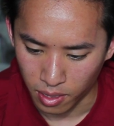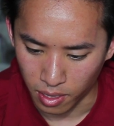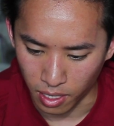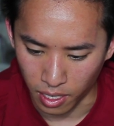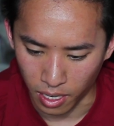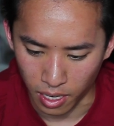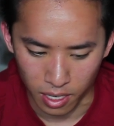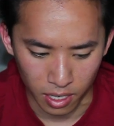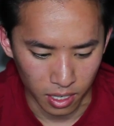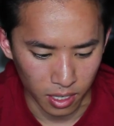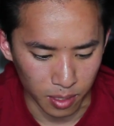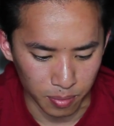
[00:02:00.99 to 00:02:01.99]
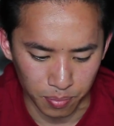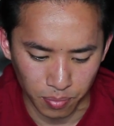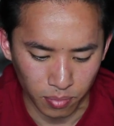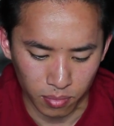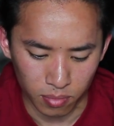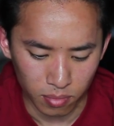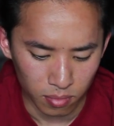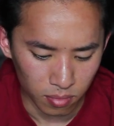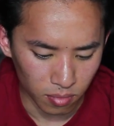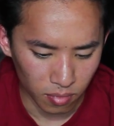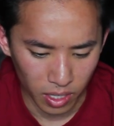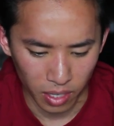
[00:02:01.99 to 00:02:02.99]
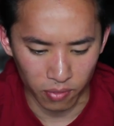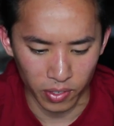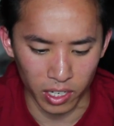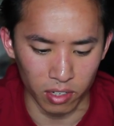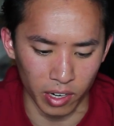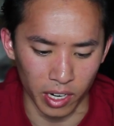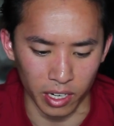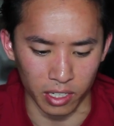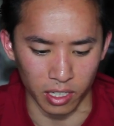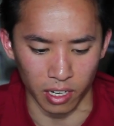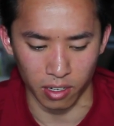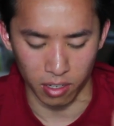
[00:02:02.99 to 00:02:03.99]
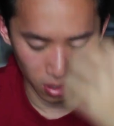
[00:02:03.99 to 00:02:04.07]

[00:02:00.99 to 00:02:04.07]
like um, invigorating like